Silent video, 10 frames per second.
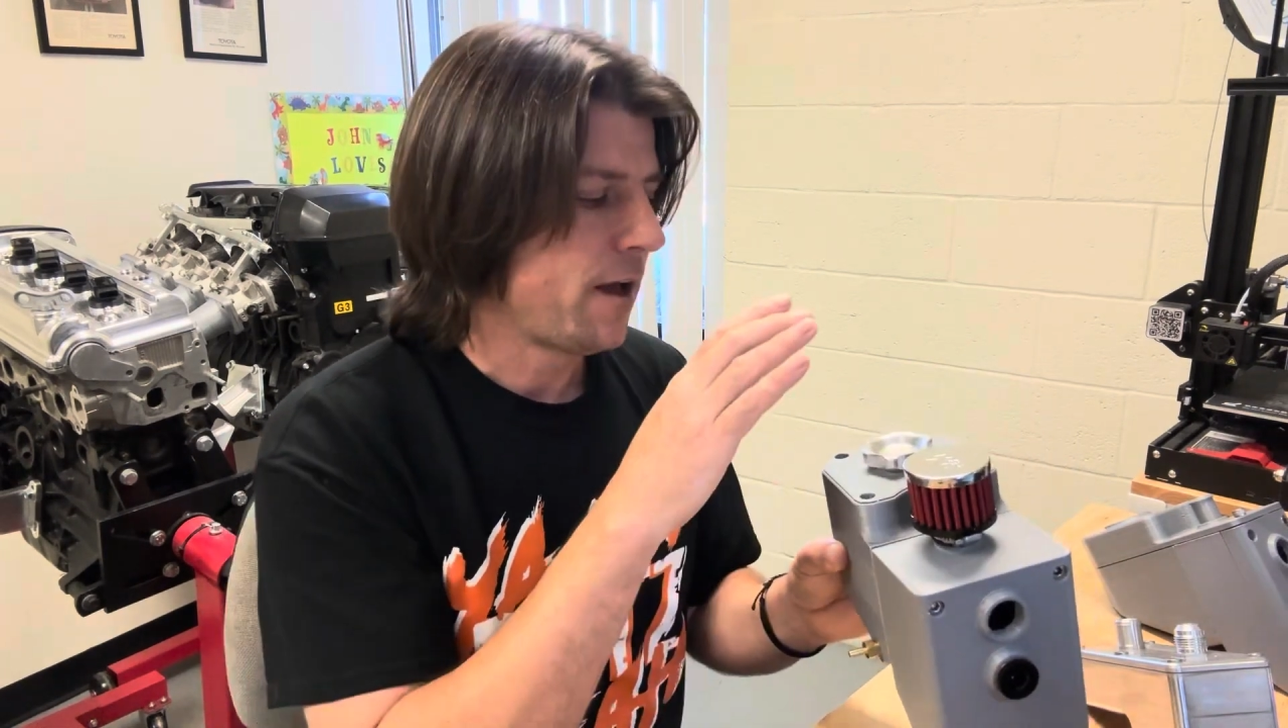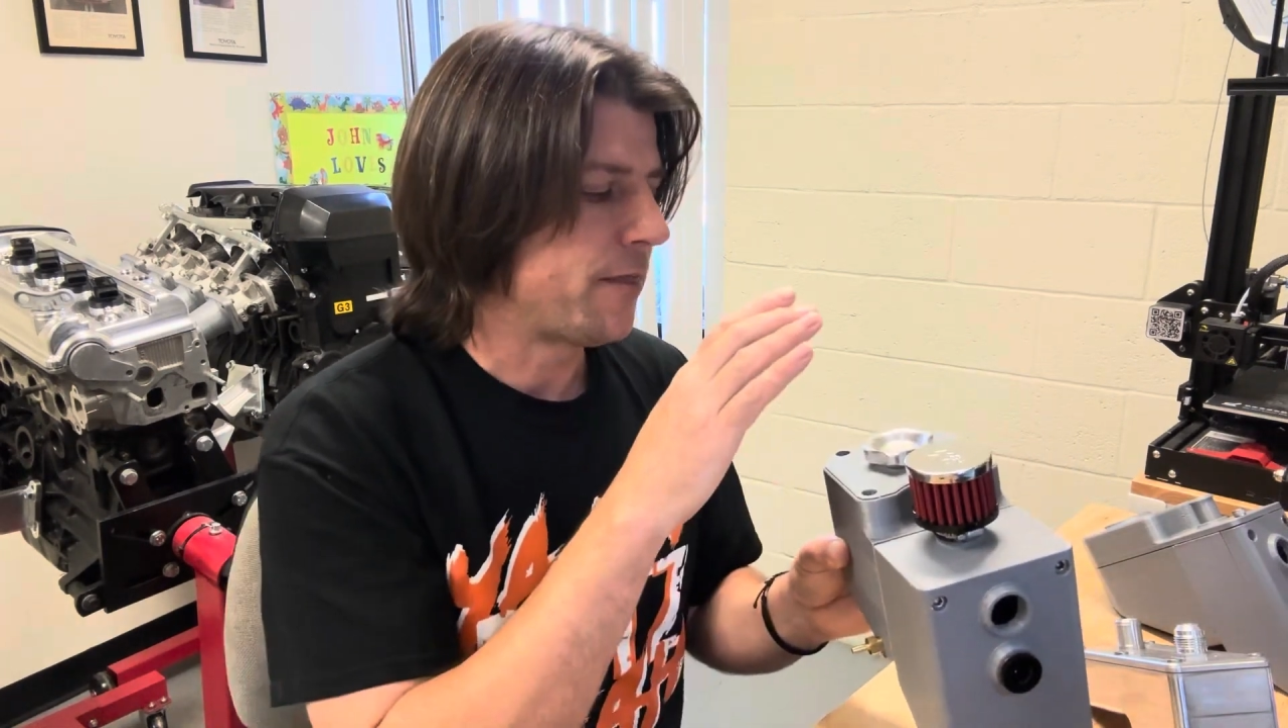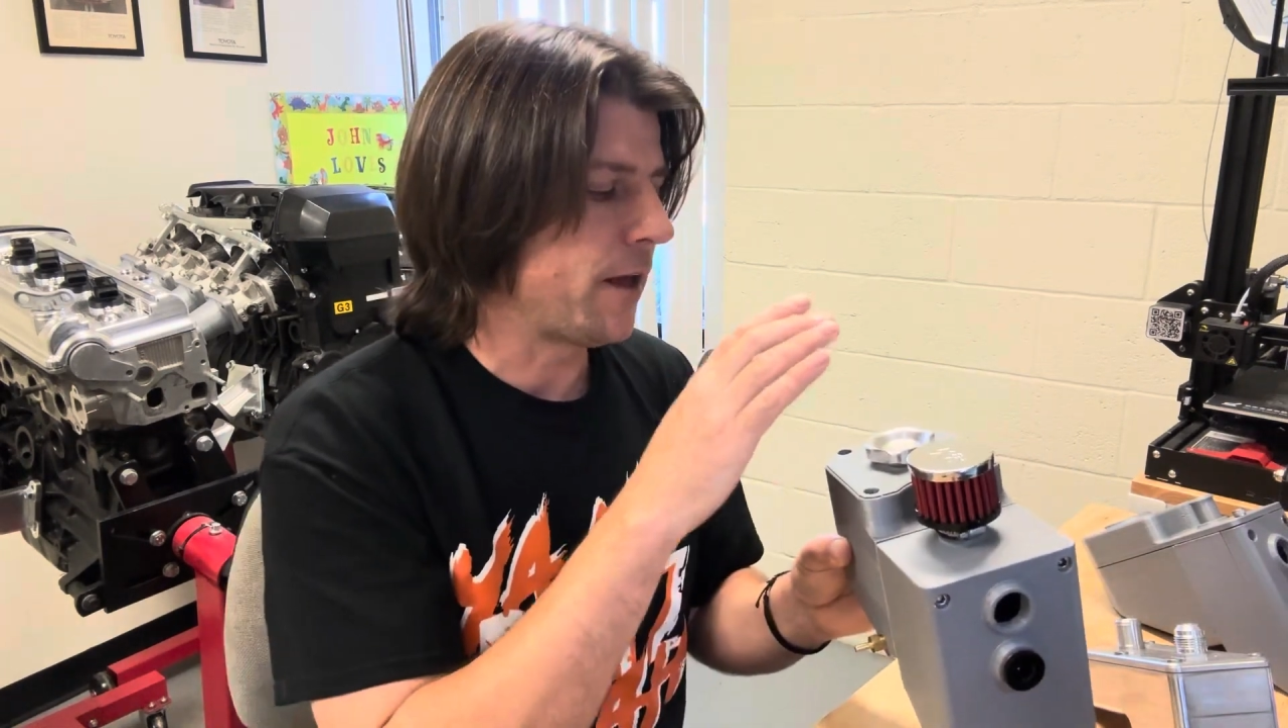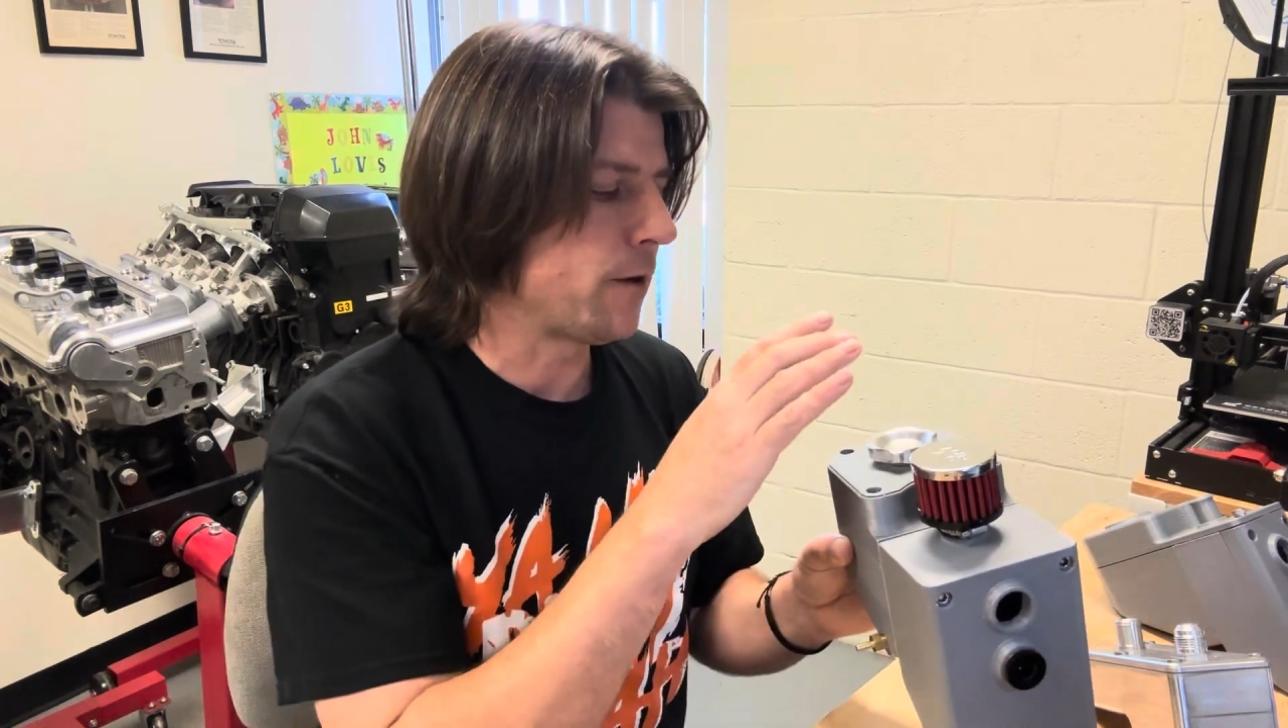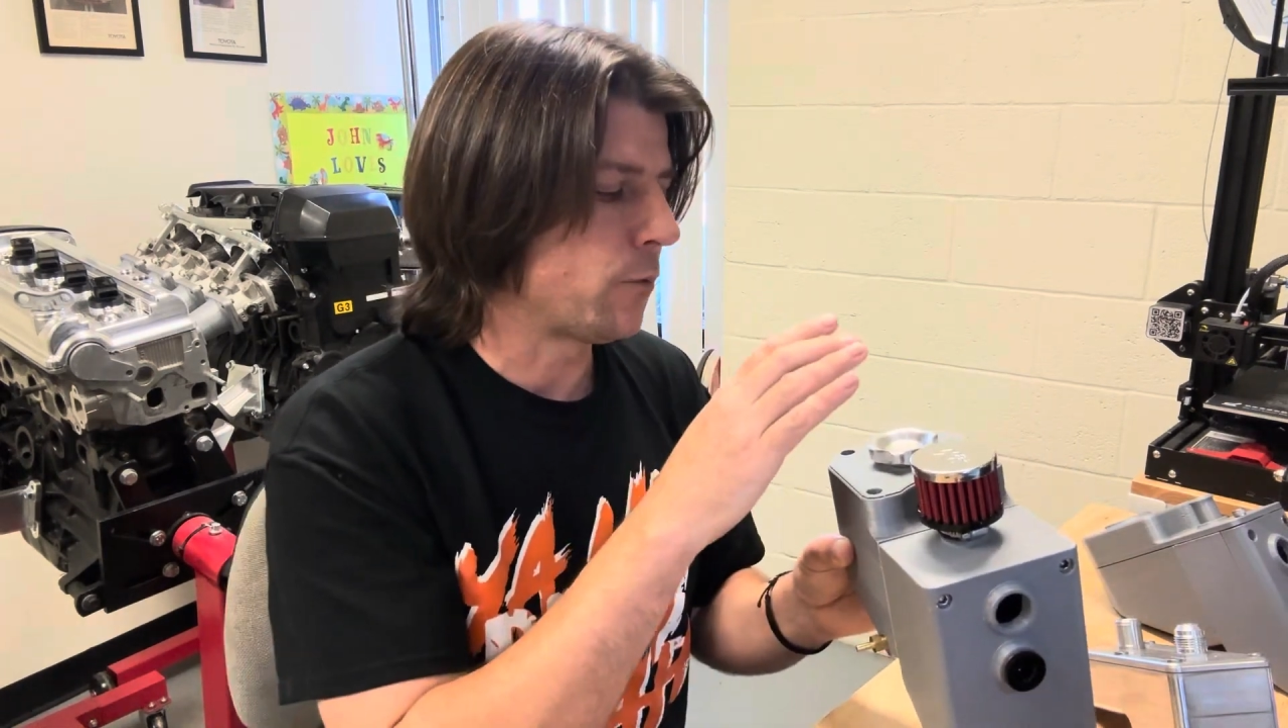
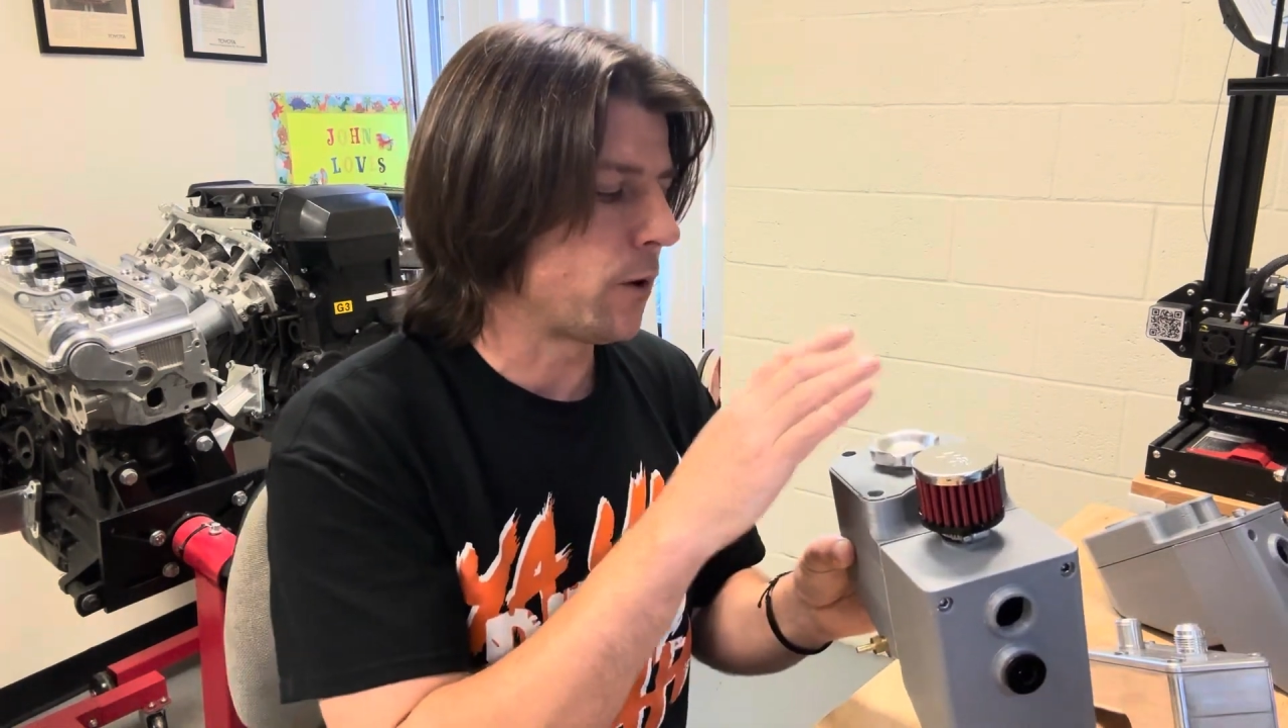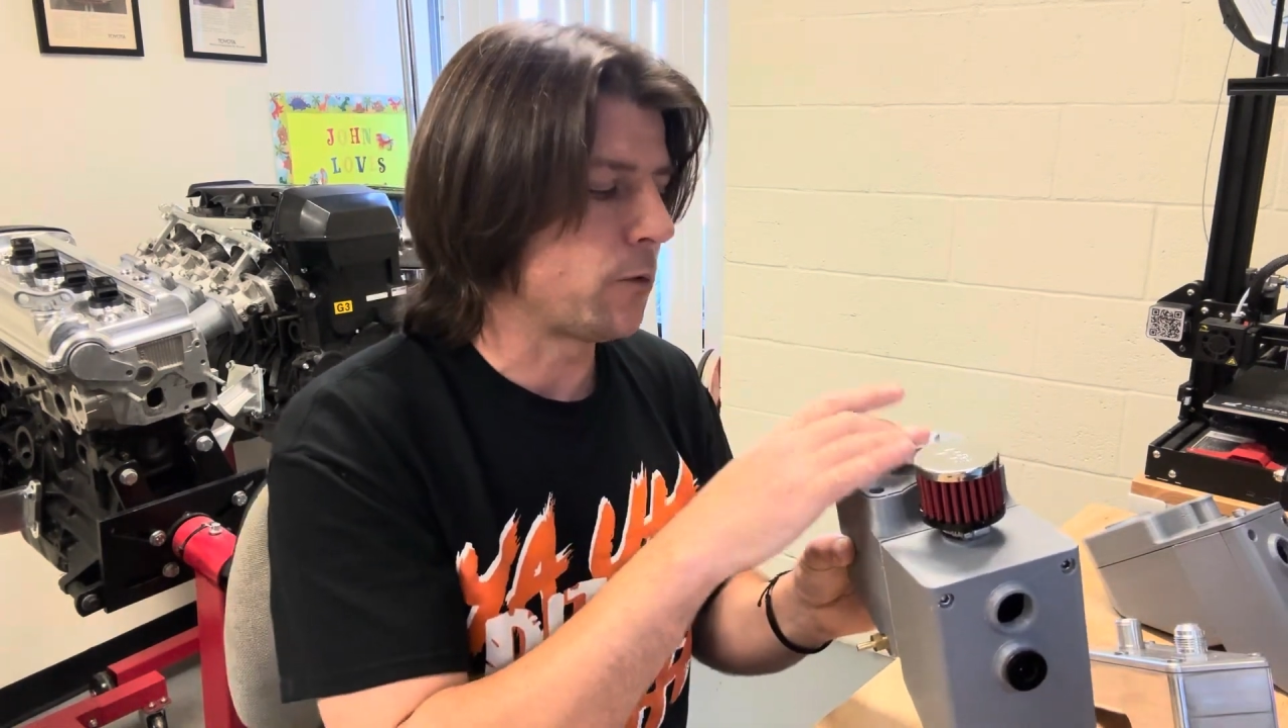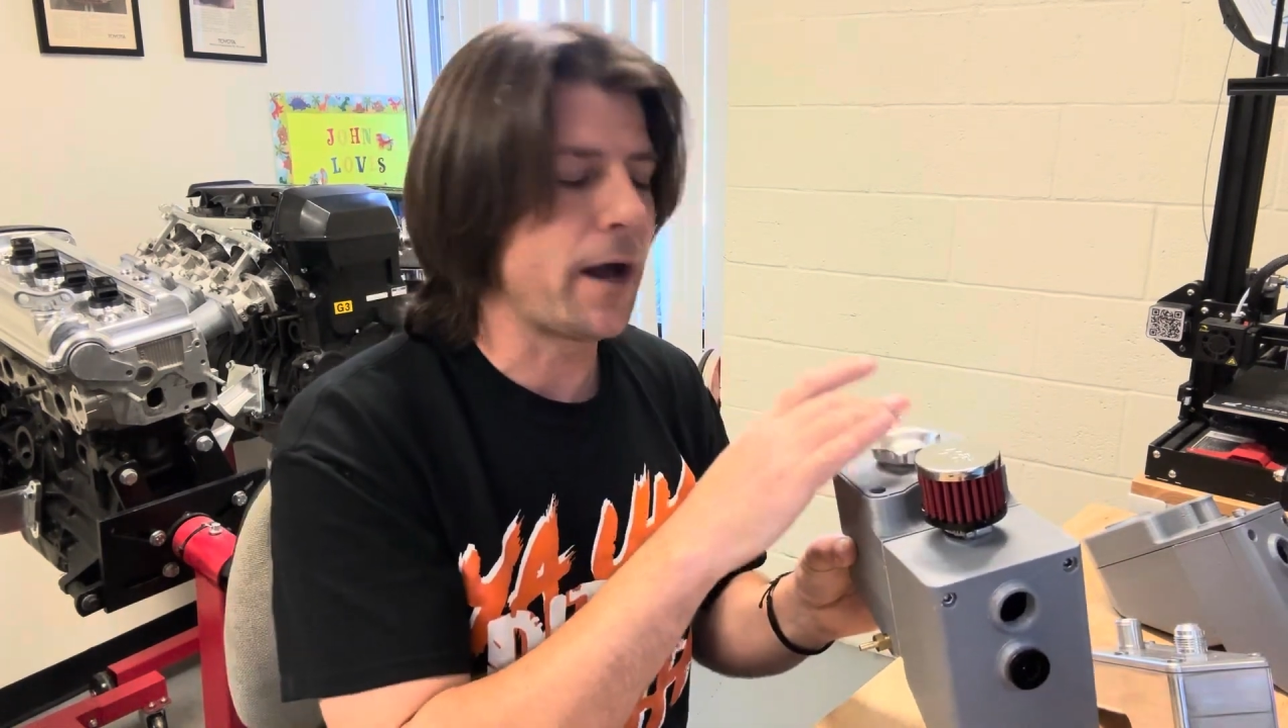then what will